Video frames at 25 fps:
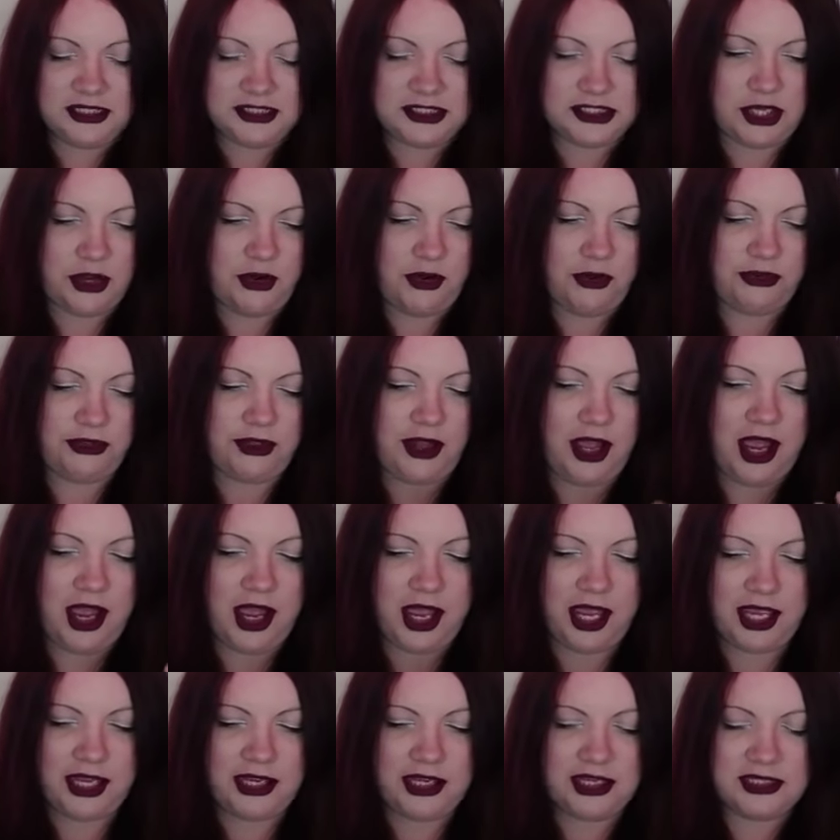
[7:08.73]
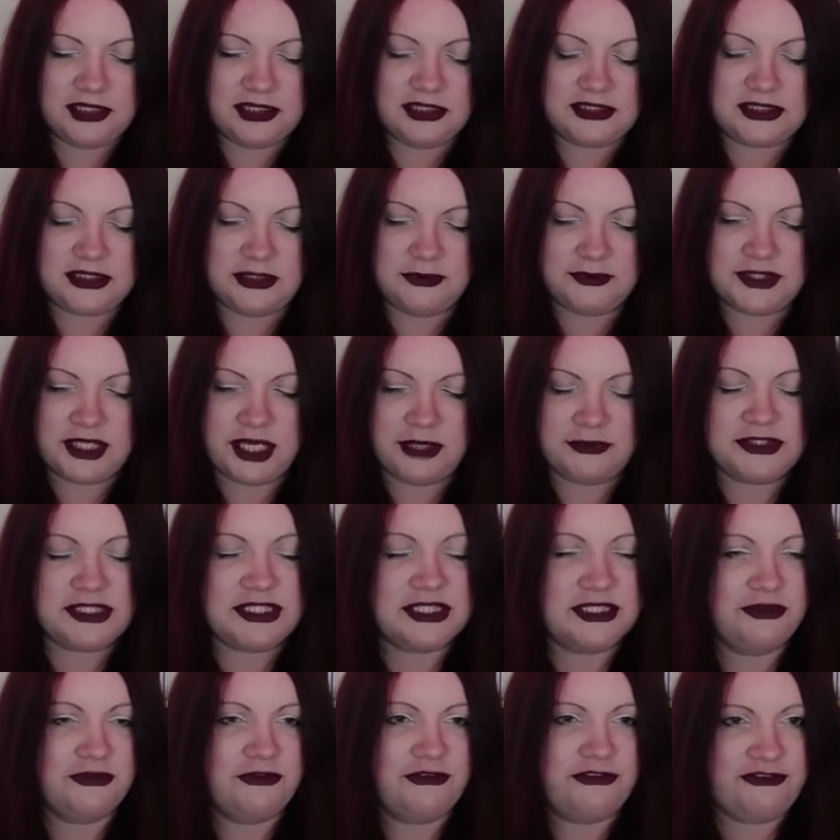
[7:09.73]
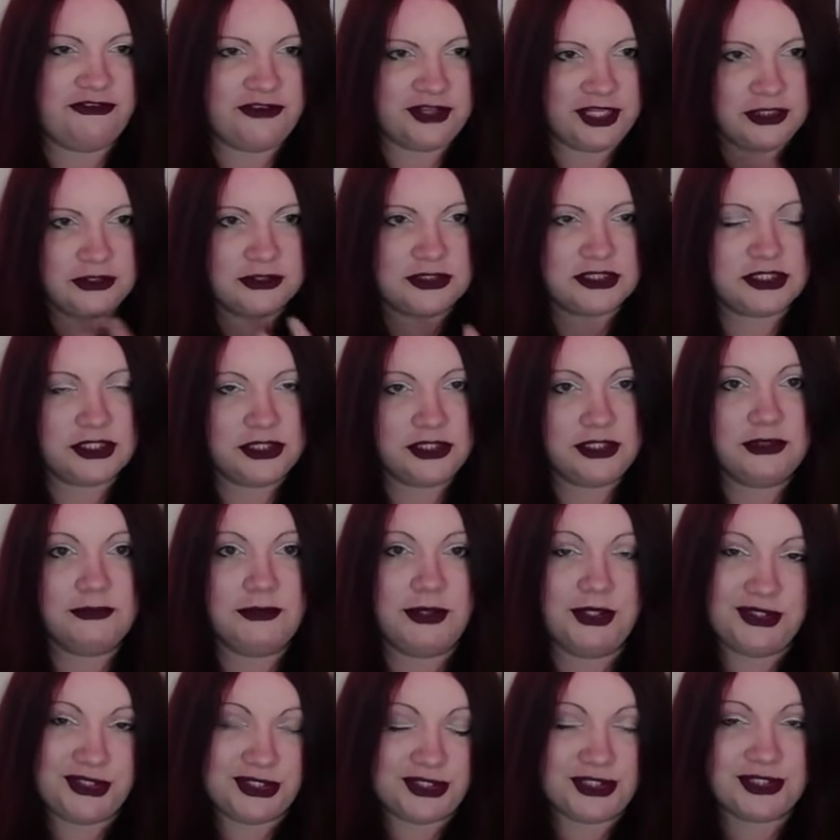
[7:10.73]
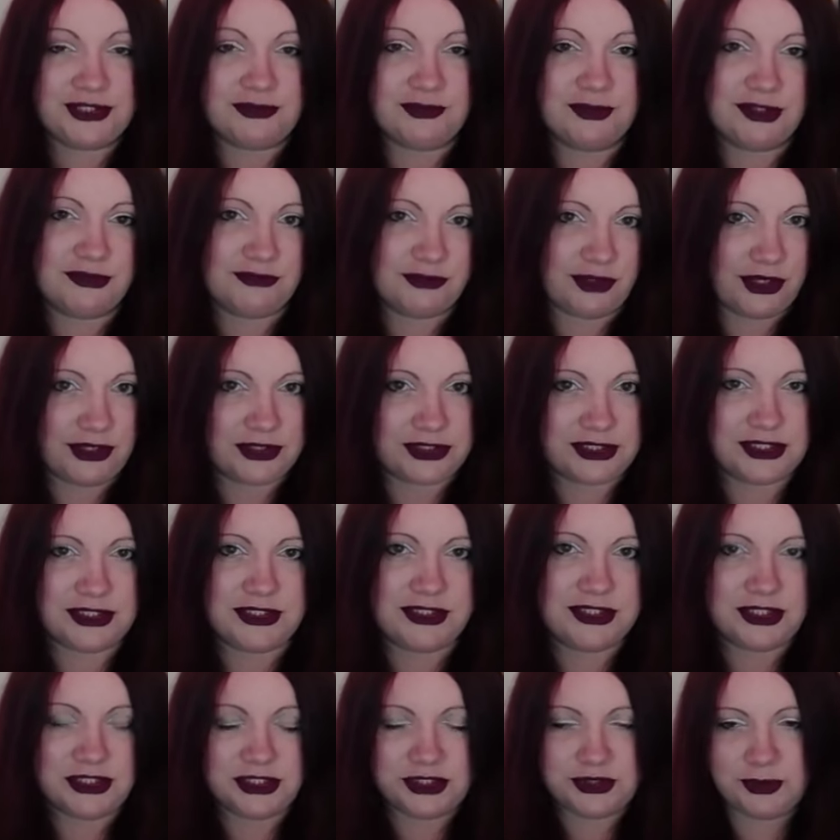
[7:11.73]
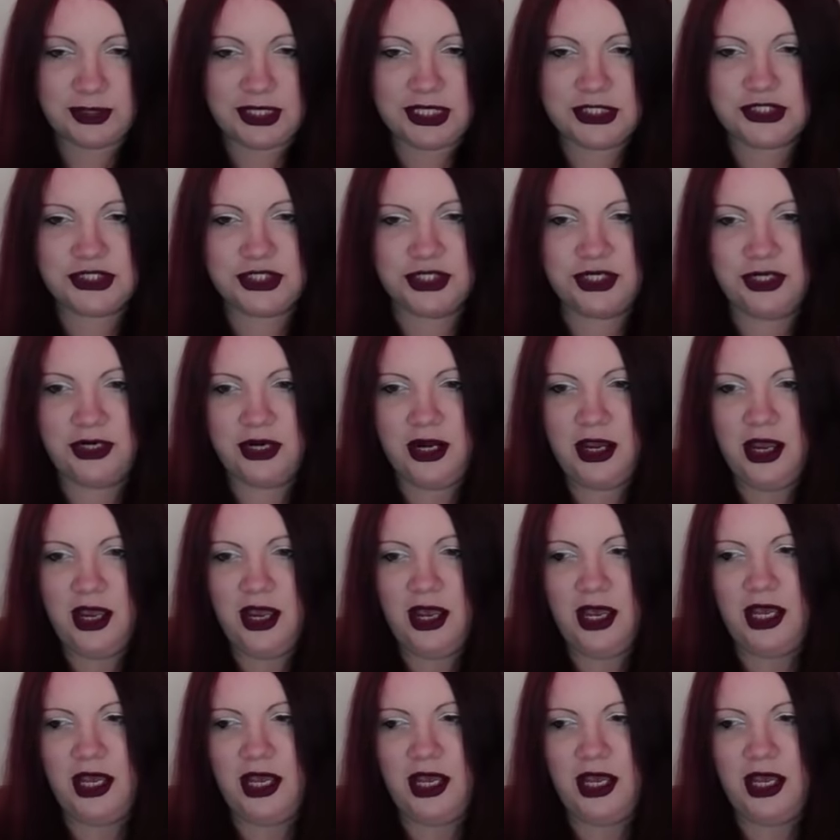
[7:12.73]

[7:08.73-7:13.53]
So I sometimes still feel certain emotions with regards to the situation.